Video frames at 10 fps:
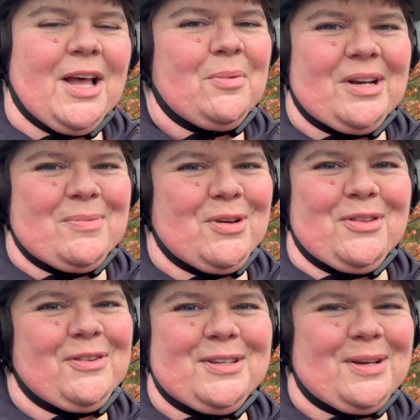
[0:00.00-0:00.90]
but I'm not
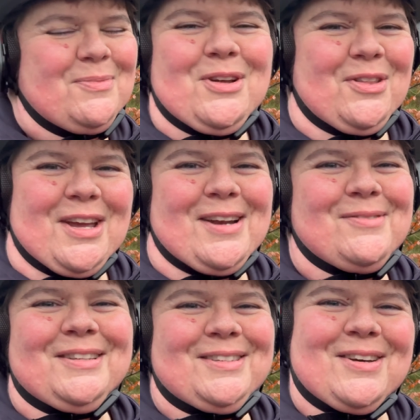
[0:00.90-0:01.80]
the first. I'm not the only
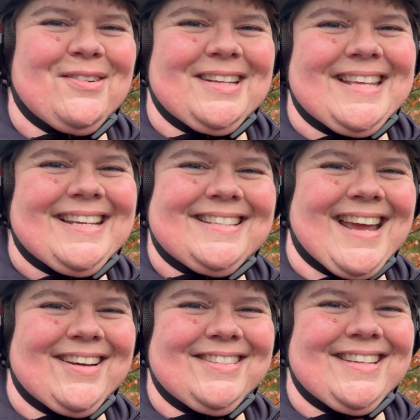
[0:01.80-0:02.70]
one that's got one of these
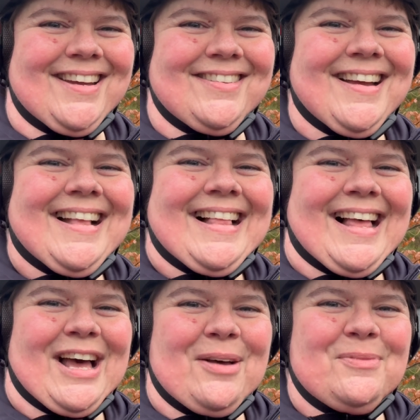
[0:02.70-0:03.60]
now. So
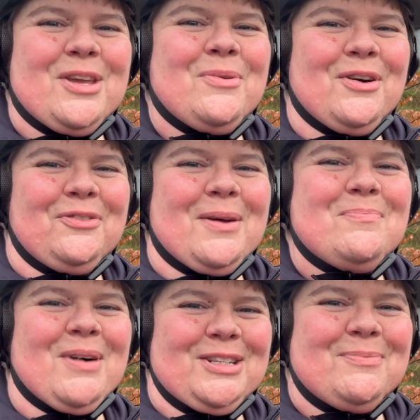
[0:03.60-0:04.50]
you will
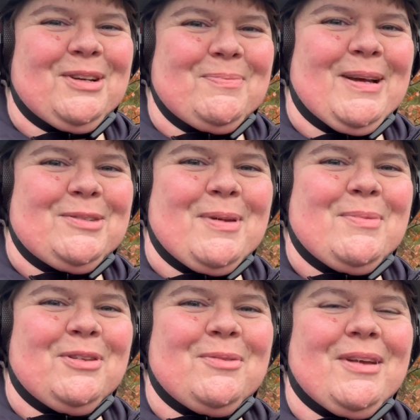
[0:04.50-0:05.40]
find much much better
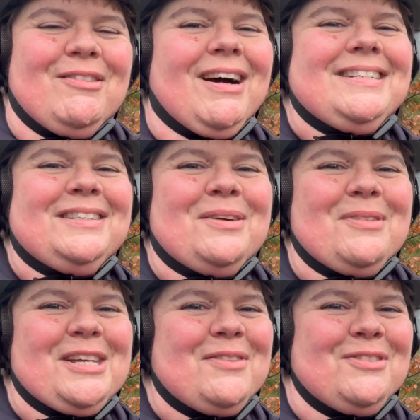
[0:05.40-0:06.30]
people than me riding them
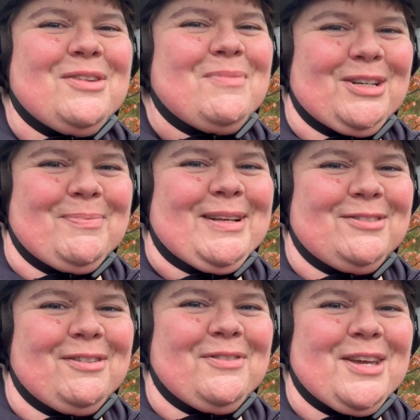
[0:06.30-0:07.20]
and giving you much
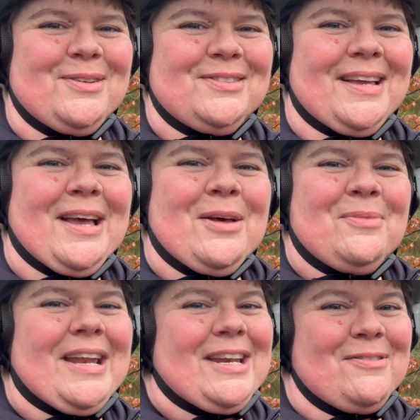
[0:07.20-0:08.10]
better reviews.
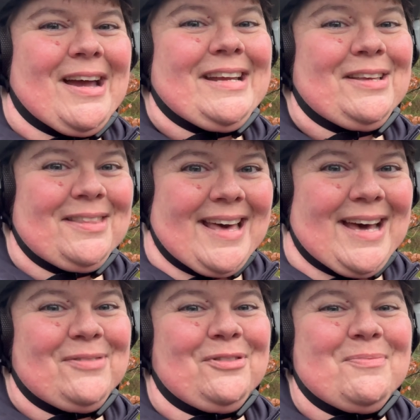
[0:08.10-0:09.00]
But anyway,
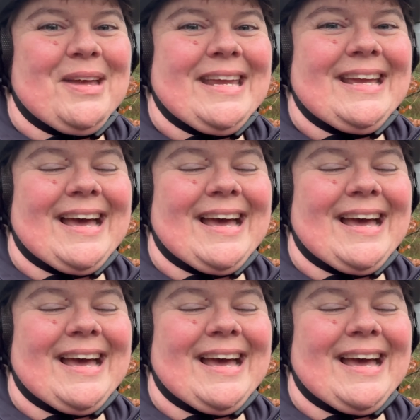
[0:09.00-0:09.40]
that from me